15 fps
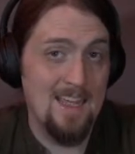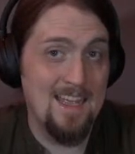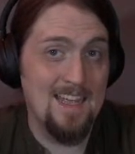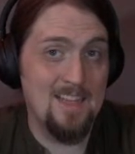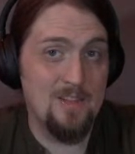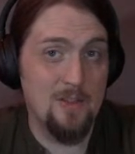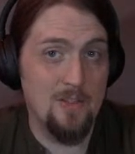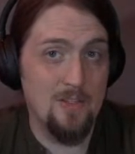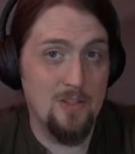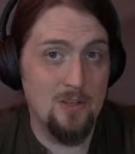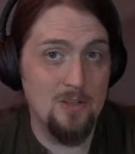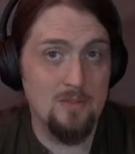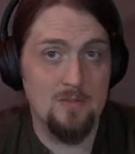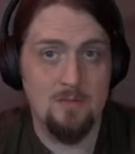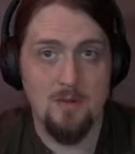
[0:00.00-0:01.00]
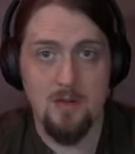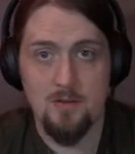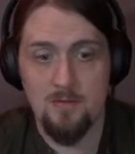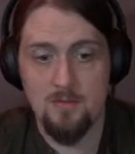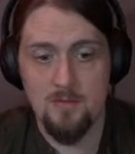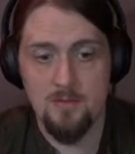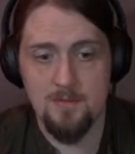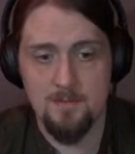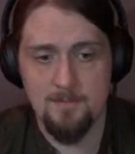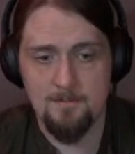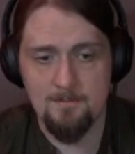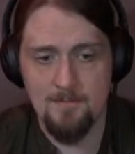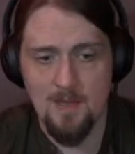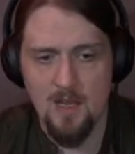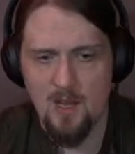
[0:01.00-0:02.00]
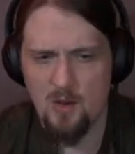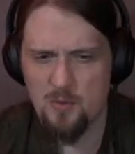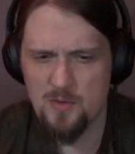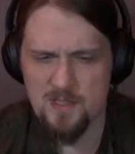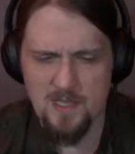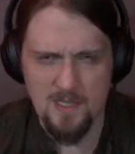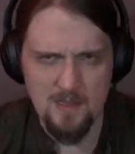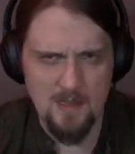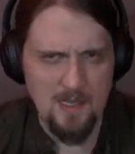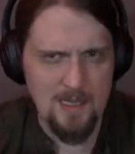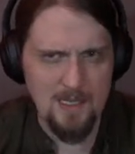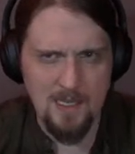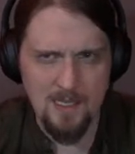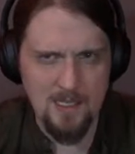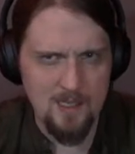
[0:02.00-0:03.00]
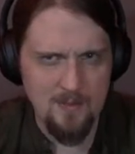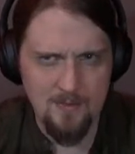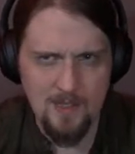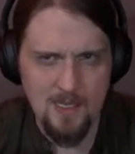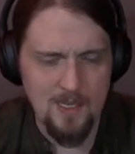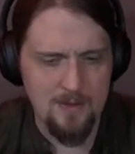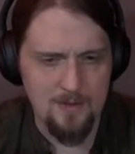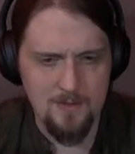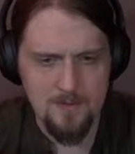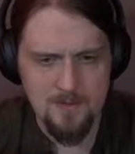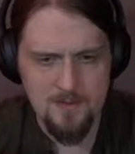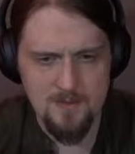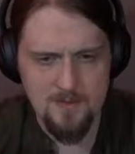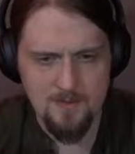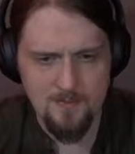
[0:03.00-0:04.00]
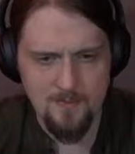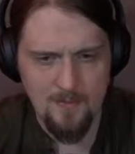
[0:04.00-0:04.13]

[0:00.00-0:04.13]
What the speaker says: And the third road was unlike any of the others.